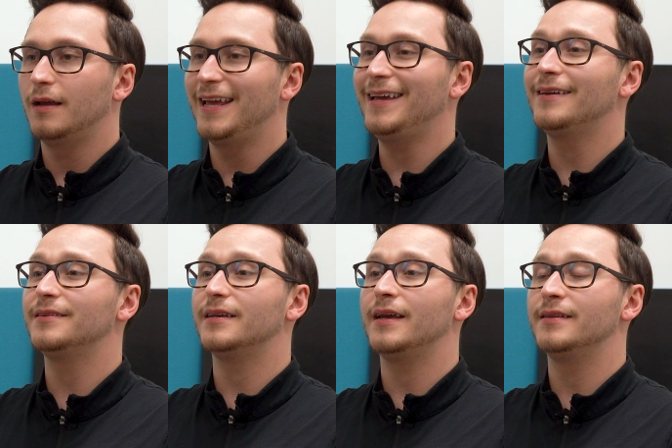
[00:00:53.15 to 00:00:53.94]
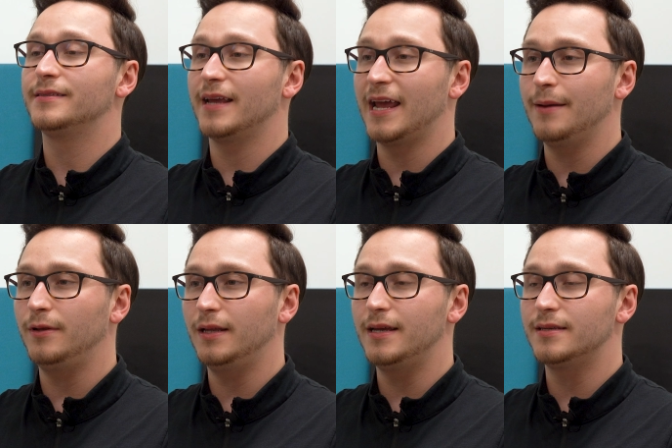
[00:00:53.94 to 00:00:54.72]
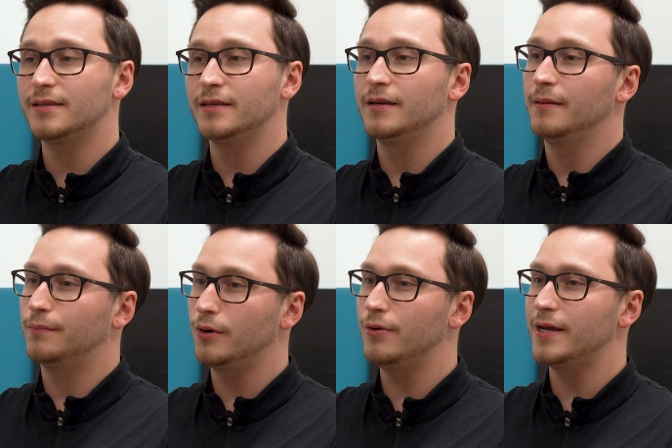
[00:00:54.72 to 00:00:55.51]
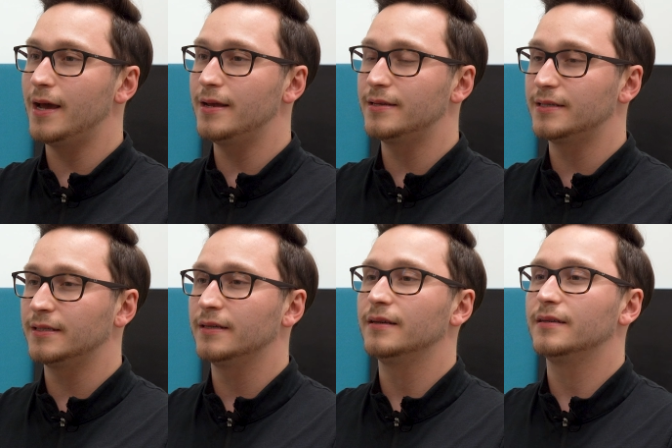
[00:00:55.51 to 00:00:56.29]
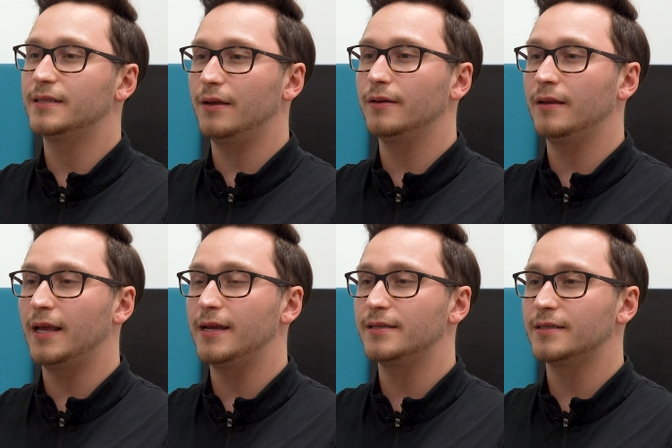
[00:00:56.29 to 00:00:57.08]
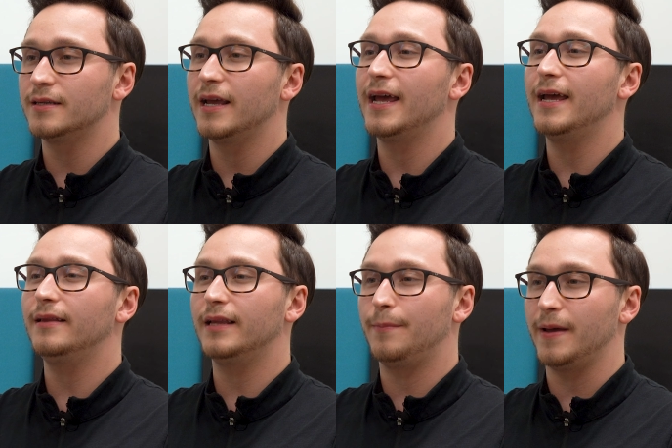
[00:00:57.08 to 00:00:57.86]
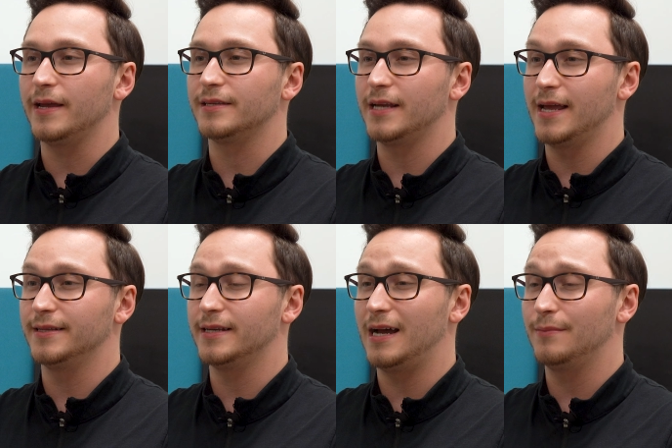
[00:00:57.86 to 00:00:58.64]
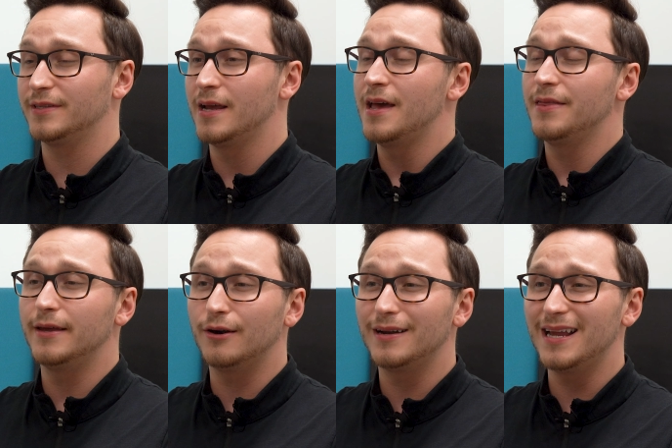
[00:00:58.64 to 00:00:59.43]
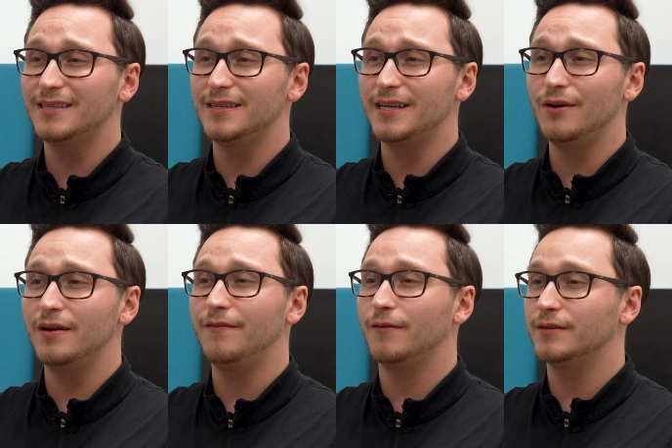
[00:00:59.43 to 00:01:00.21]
It contains amylase, protease, cellulase, and lipase enzymes that are necessary for